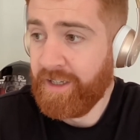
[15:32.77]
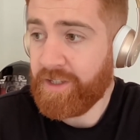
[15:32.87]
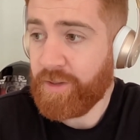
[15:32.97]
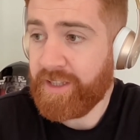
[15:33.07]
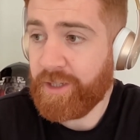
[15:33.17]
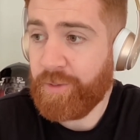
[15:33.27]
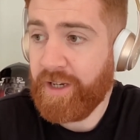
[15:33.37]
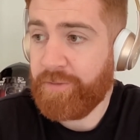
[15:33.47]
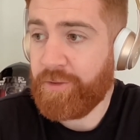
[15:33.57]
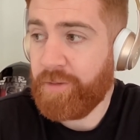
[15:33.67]
So I think we
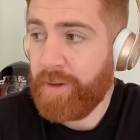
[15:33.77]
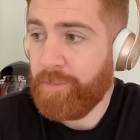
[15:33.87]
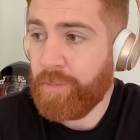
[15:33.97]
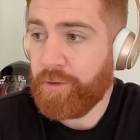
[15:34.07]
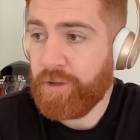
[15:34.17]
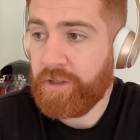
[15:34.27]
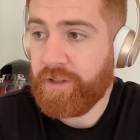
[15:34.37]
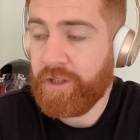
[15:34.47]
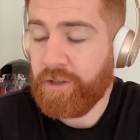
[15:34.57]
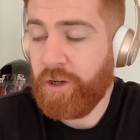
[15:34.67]
have to remember
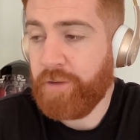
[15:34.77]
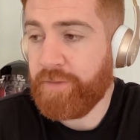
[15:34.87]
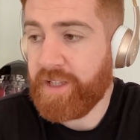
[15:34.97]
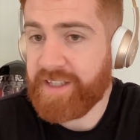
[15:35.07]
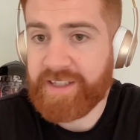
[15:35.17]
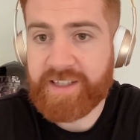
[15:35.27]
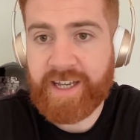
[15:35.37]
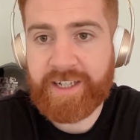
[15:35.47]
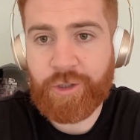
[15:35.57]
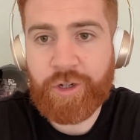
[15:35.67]
that a lot of this is a
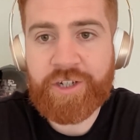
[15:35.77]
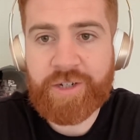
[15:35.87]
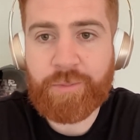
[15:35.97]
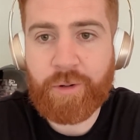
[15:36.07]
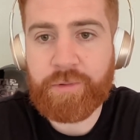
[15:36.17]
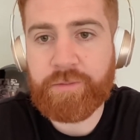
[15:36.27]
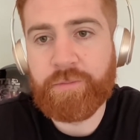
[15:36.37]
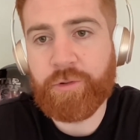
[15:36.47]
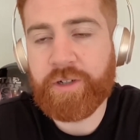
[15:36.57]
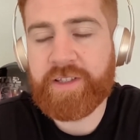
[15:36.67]
technology problem
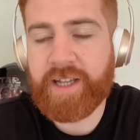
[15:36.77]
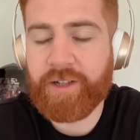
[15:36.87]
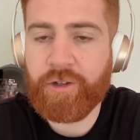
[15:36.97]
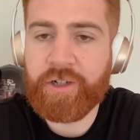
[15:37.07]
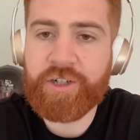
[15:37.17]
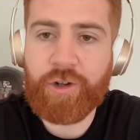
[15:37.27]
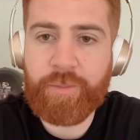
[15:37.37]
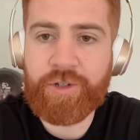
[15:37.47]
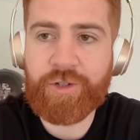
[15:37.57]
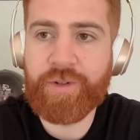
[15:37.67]
or a technology
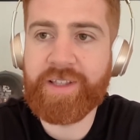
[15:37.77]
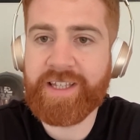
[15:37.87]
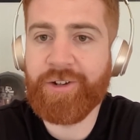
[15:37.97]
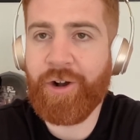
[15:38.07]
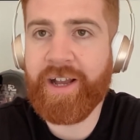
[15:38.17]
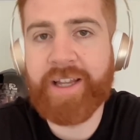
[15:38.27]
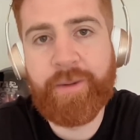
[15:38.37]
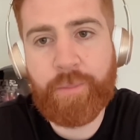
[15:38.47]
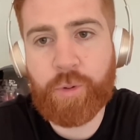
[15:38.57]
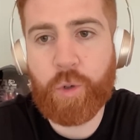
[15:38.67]
opportunity, not a
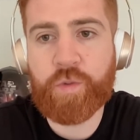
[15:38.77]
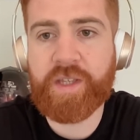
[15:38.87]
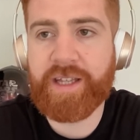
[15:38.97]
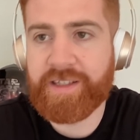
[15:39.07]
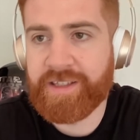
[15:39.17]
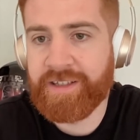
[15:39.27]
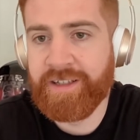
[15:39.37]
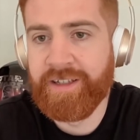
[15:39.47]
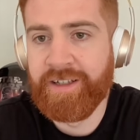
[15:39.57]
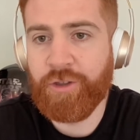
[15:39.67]
process,
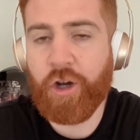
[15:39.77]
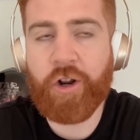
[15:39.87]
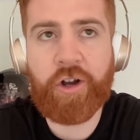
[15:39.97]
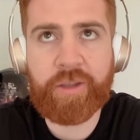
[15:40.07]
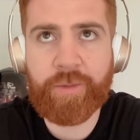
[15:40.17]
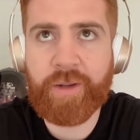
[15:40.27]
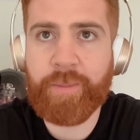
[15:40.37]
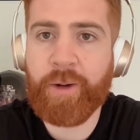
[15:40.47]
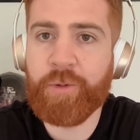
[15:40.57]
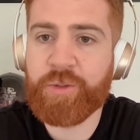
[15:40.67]
not an argument
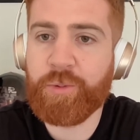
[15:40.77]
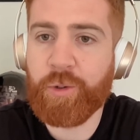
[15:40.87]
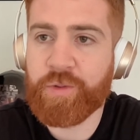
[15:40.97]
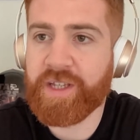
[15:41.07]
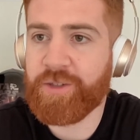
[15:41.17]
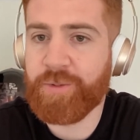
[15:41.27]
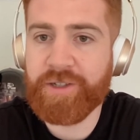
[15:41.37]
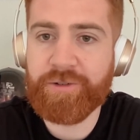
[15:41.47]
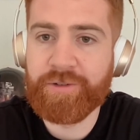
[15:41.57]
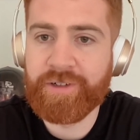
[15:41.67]
about which process we
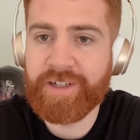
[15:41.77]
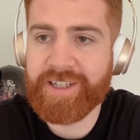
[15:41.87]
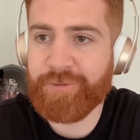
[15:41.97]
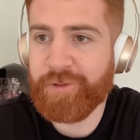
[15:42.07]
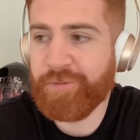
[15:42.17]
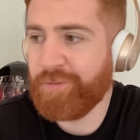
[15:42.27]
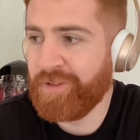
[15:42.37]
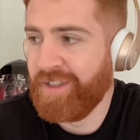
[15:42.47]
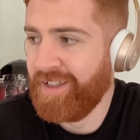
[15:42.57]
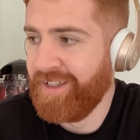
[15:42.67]
do. Because
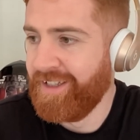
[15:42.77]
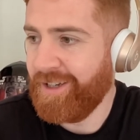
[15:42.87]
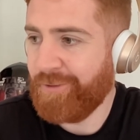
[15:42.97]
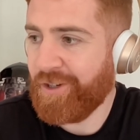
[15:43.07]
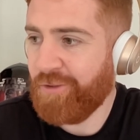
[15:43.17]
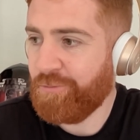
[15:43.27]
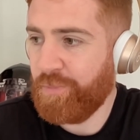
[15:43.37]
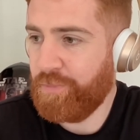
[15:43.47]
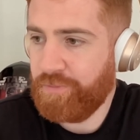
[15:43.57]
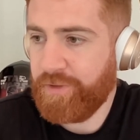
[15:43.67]
if we
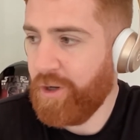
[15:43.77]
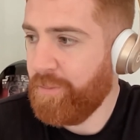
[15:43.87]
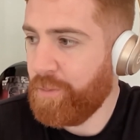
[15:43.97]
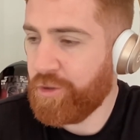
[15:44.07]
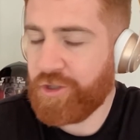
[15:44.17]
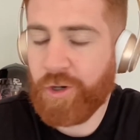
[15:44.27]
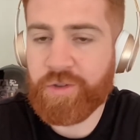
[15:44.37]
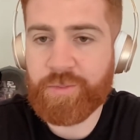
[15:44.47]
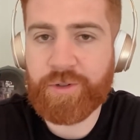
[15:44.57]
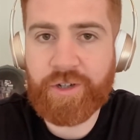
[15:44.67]
can't push code
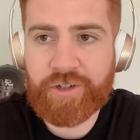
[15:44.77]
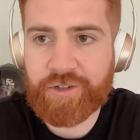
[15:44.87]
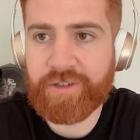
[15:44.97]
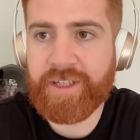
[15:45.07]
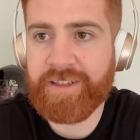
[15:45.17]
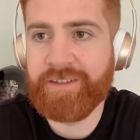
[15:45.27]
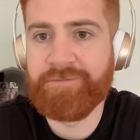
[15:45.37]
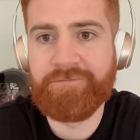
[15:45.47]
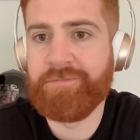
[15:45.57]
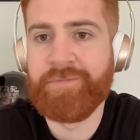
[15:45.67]
to production, then
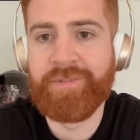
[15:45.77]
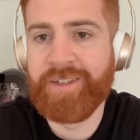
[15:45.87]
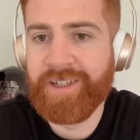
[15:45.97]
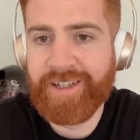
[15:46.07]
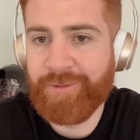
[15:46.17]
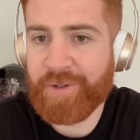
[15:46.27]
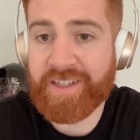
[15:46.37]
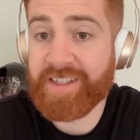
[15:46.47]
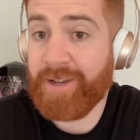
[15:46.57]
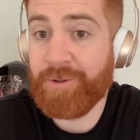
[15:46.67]
we can say we're